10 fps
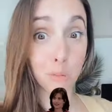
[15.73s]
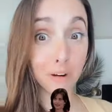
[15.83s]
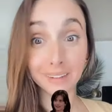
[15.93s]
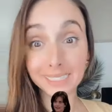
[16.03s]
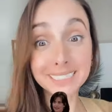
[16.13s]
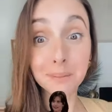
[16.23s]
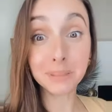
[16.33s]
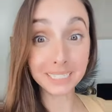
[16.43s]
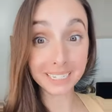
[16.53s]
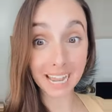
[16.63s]
Don't worry, it's
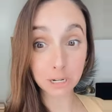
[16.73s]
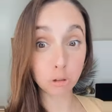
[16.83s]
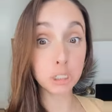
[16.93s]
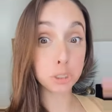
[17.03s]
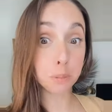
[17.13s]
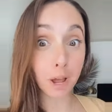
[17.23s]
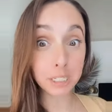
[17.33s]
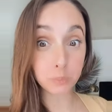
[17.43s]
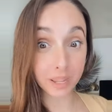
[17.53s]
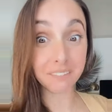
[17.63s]
completely natural and it's your
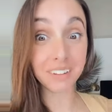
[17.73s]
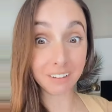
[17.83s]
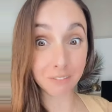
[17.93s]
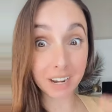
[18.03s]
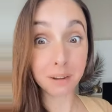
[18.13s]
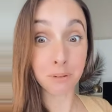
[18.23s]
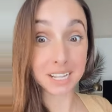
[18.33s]
body's way of getting ready to